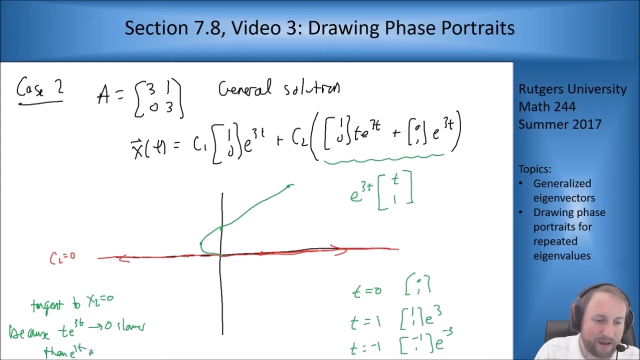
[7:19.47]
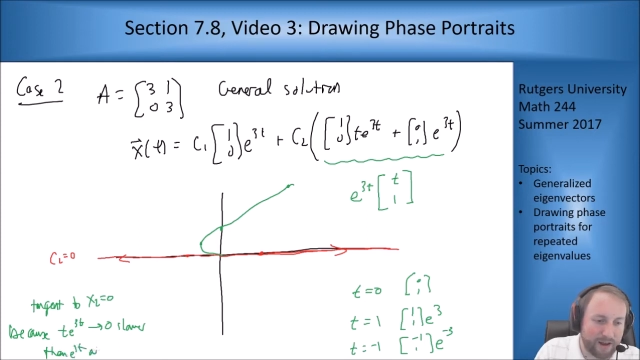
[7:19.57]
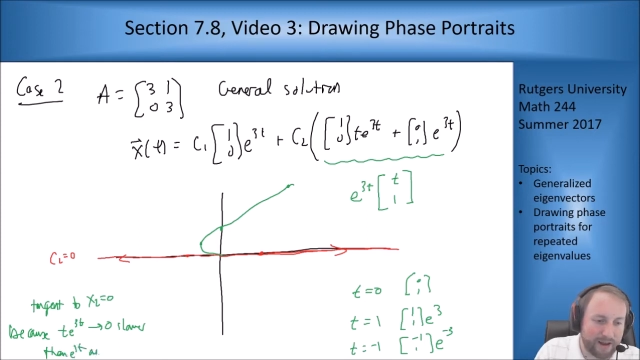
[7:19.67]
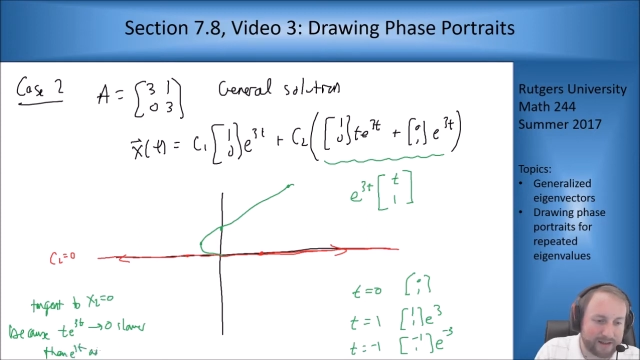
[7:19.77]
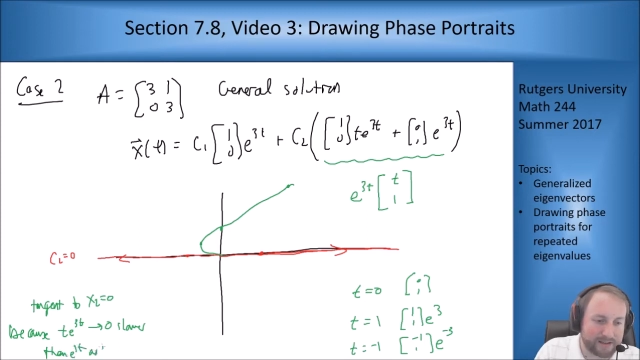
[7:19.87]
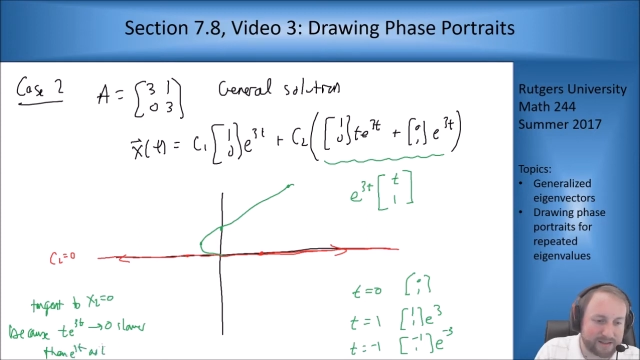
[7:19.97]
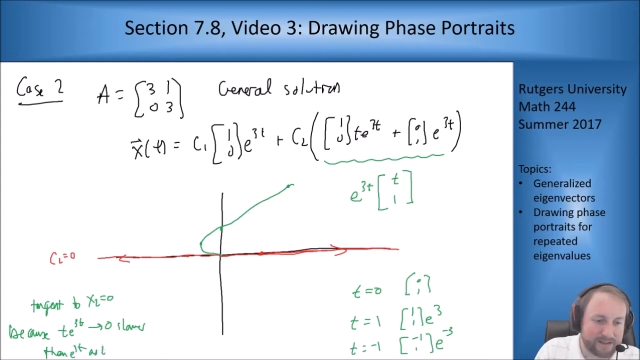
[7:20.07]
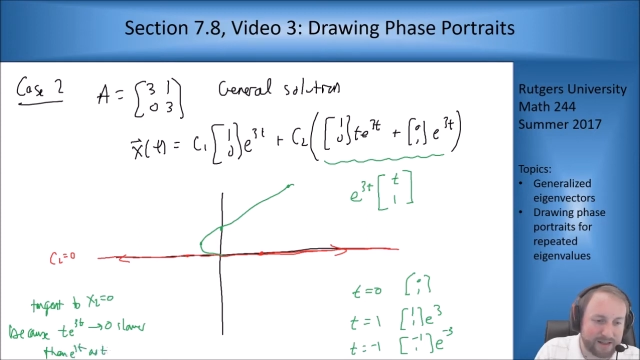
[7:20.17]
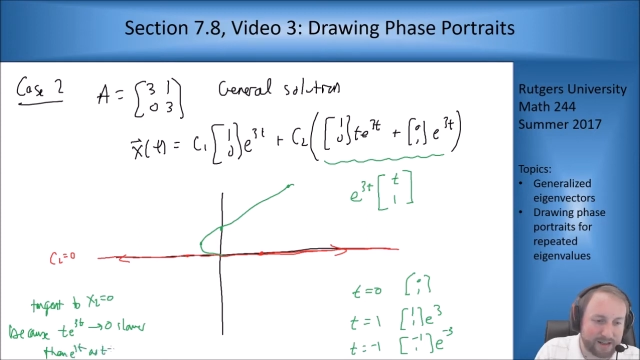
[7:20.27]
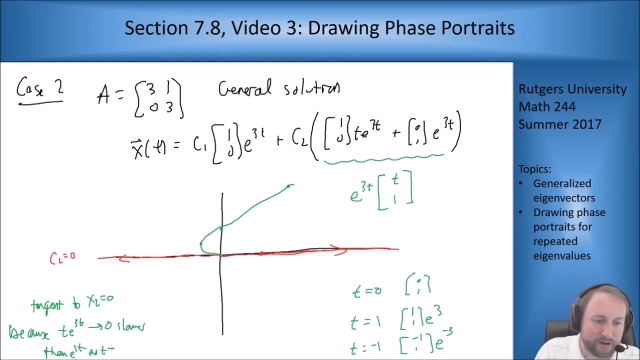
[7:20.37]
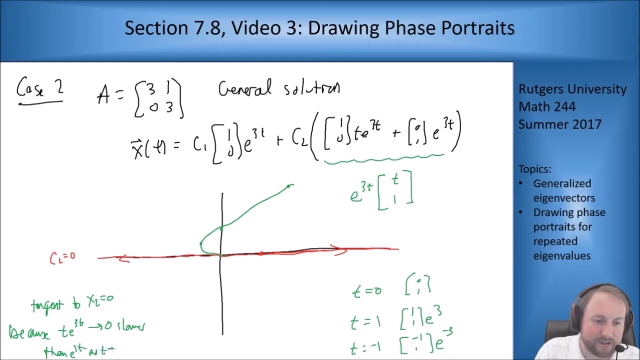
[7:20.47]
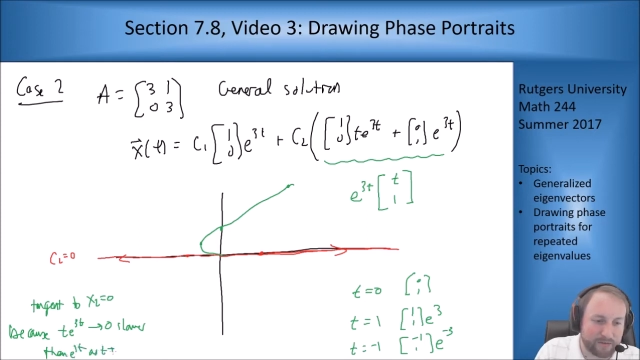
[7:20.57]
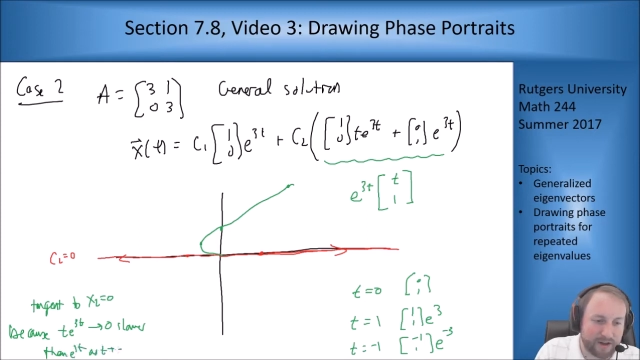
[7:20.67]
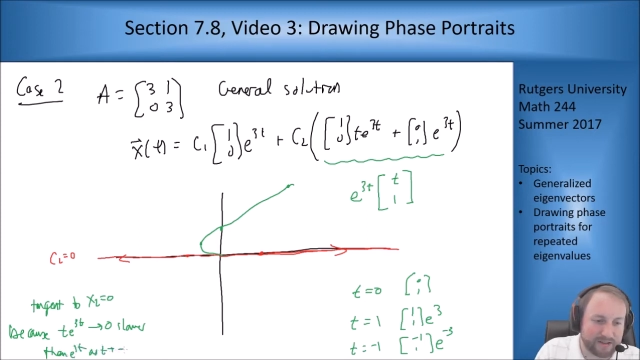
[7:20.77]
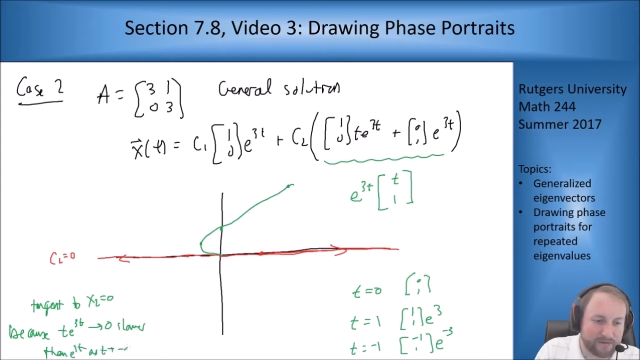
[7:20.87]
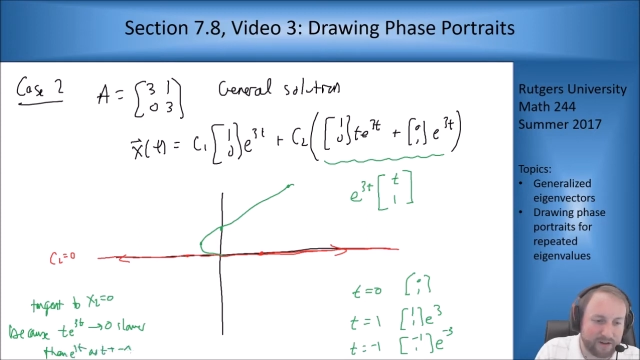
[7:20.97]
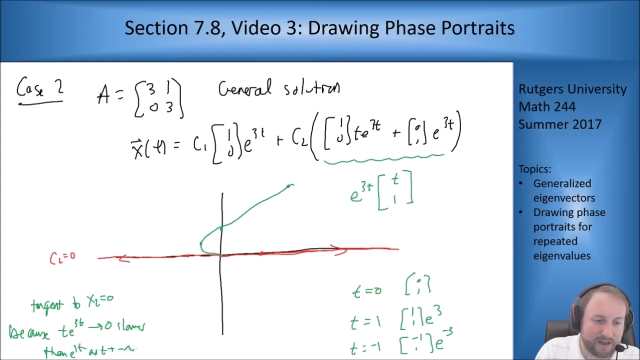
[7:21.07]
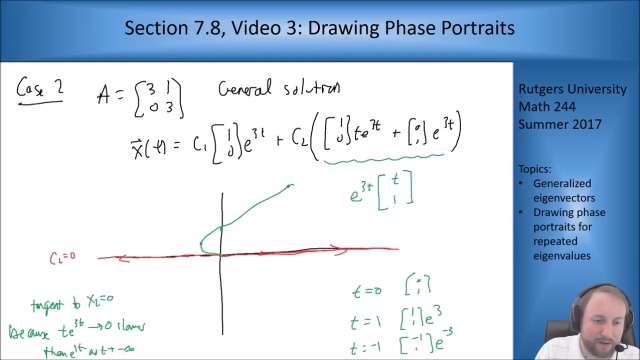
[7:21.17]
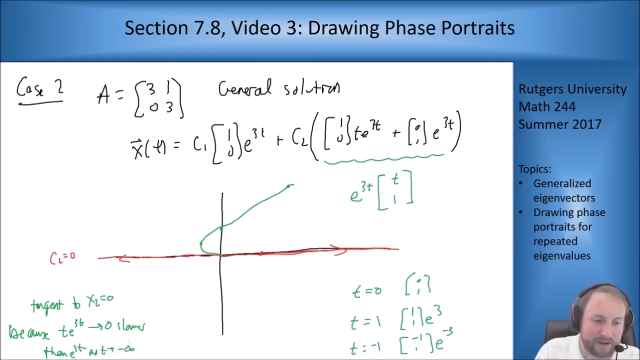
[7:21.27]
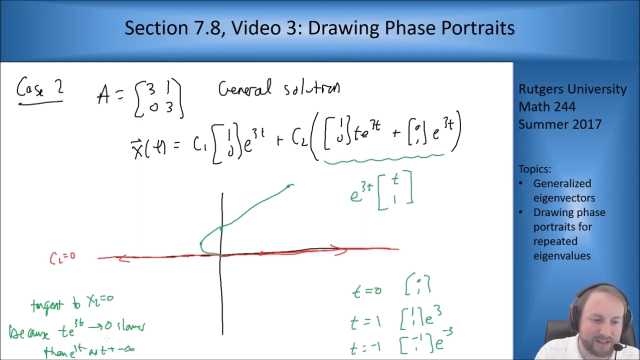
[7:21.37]
as t goes to minus
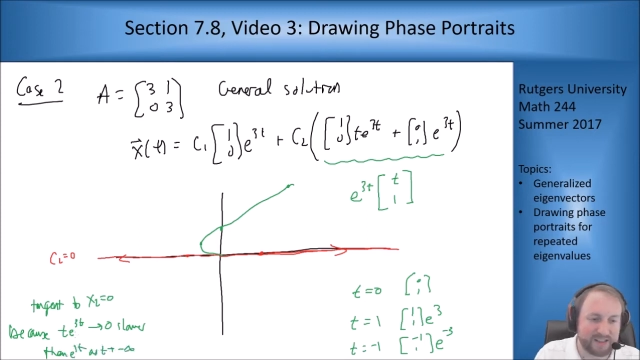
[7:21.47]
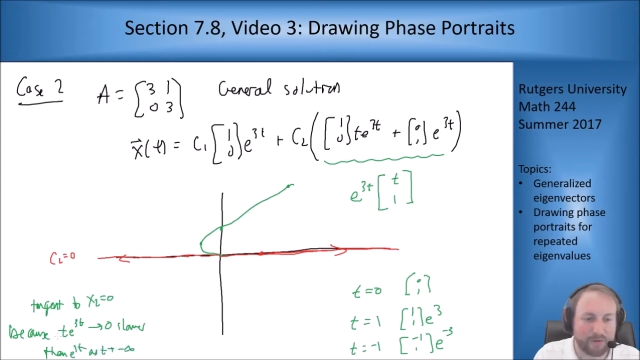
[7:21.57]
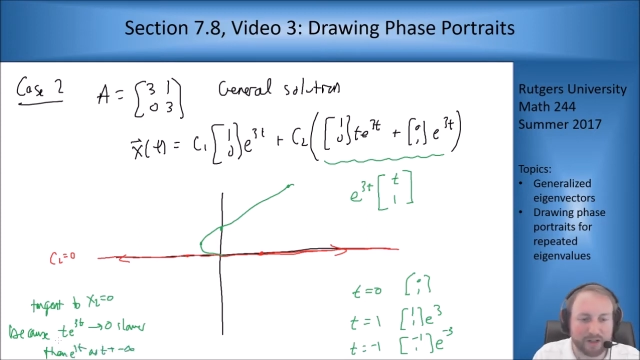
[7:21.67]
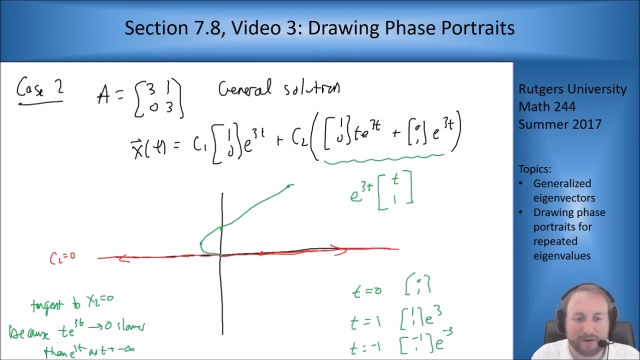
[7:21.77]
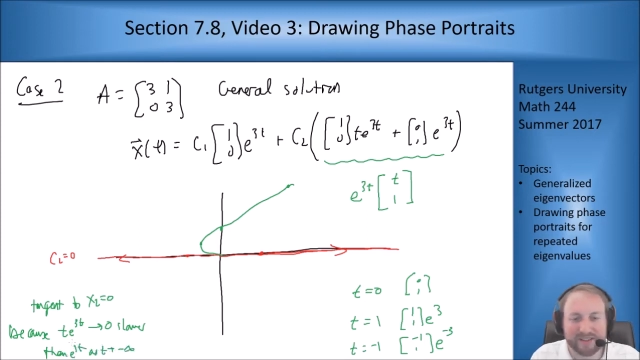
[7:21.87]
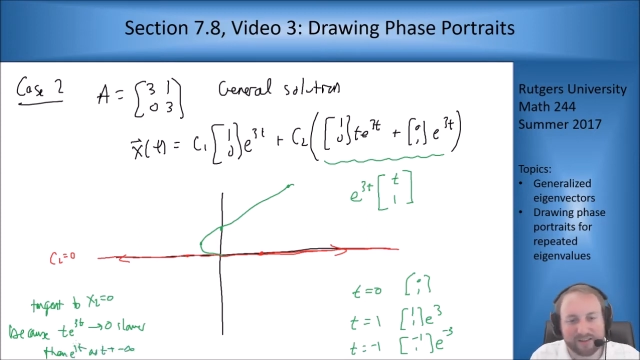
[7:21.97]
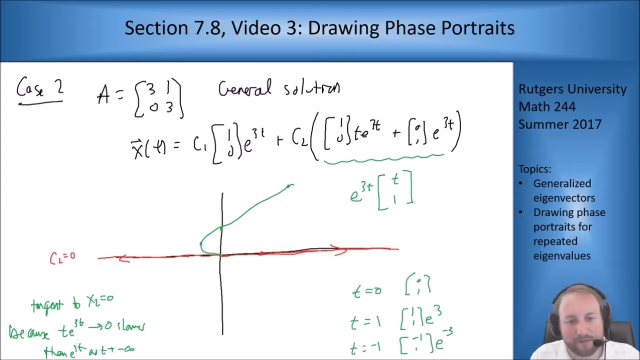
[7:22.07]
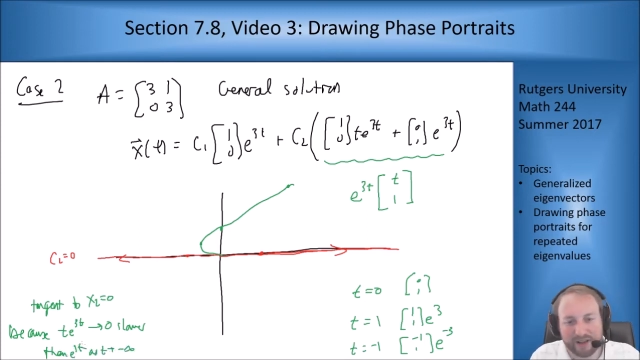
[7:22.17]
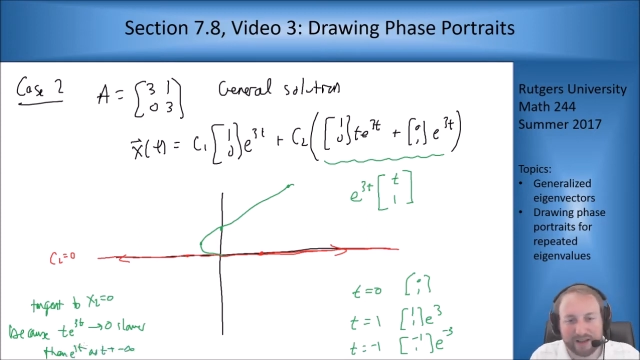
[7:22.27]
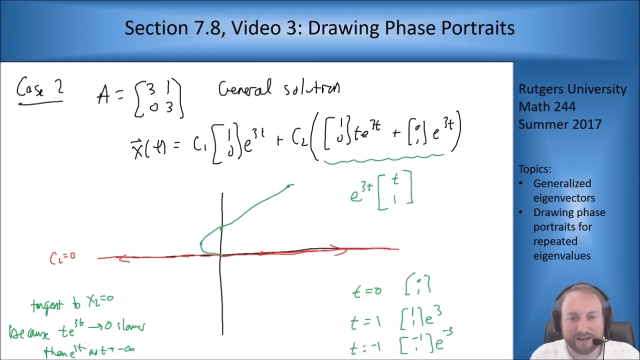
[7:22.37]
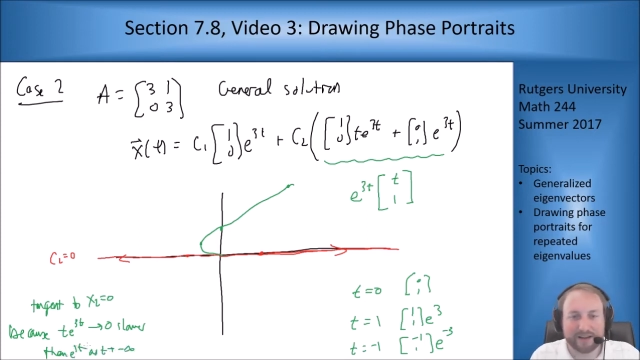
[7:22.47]
infinity because it's multiplied by something big.